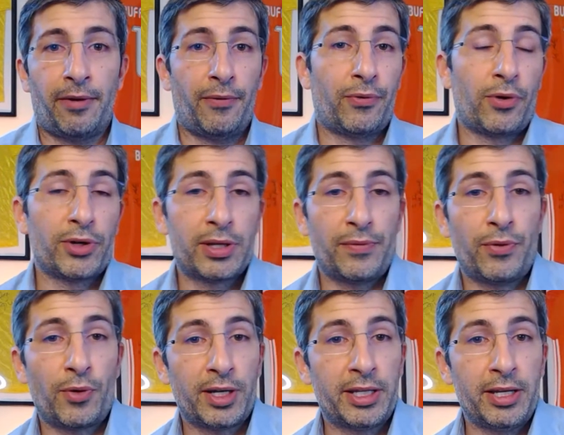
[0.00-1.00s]
Of course,
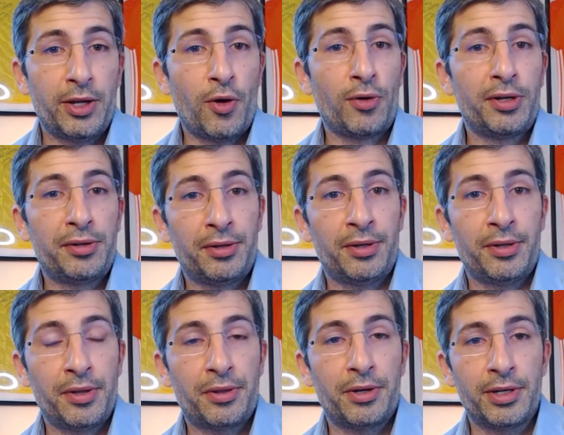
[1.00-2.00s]
if you're attending only
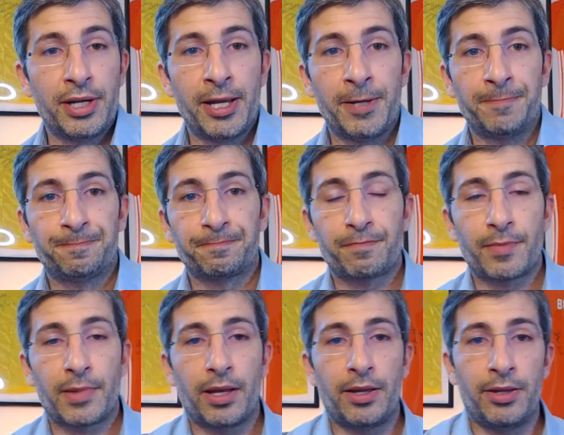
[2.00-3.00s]
the third day,
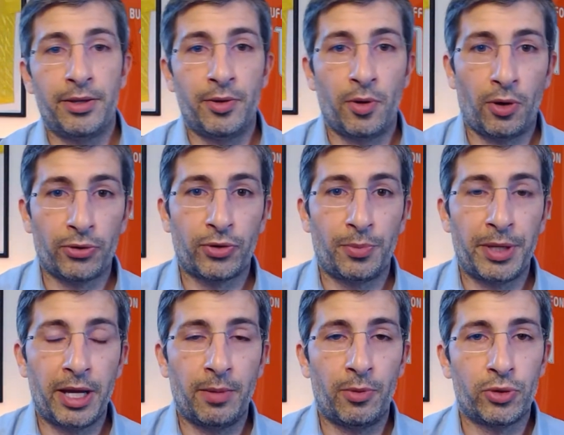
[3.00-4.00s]
you'll also
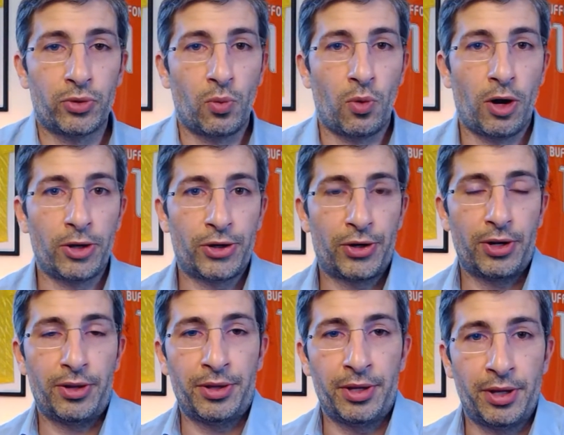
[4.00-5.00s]
be able to
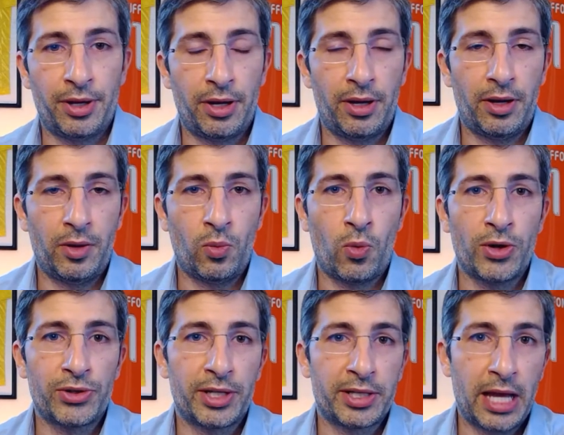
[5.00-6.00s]
watch the
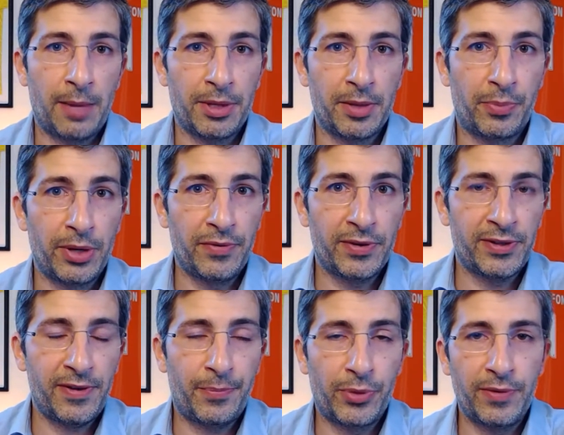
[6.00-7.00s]
ones that came in the
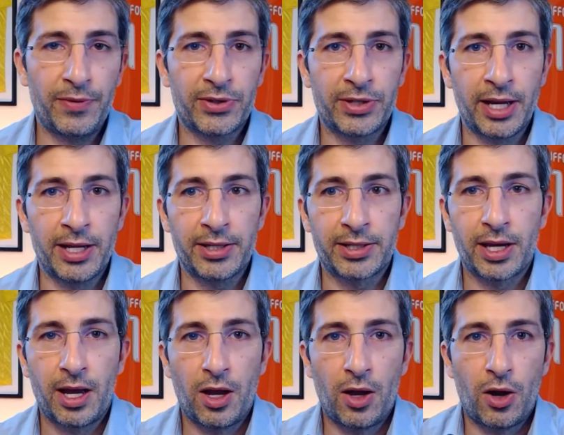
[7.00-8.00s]
previous
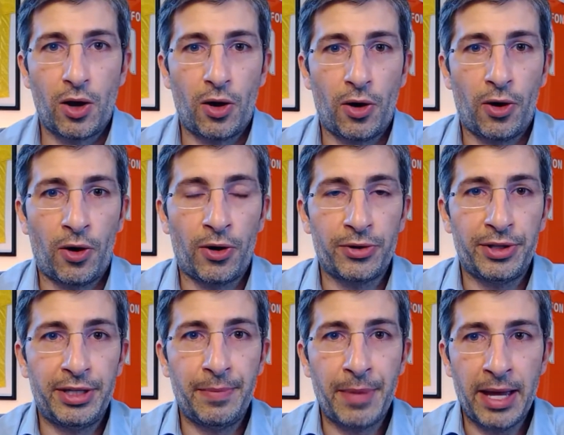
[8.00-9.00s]
days
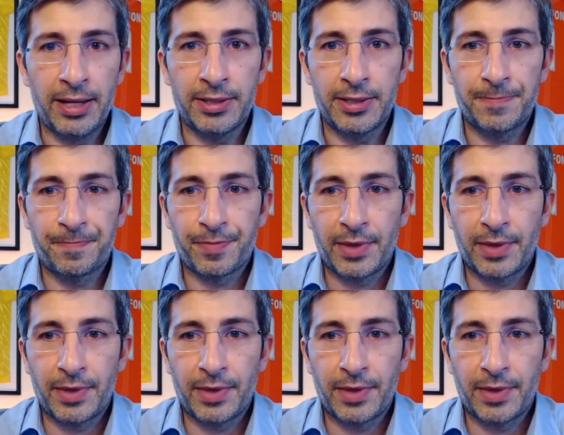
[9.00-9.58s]
on demand.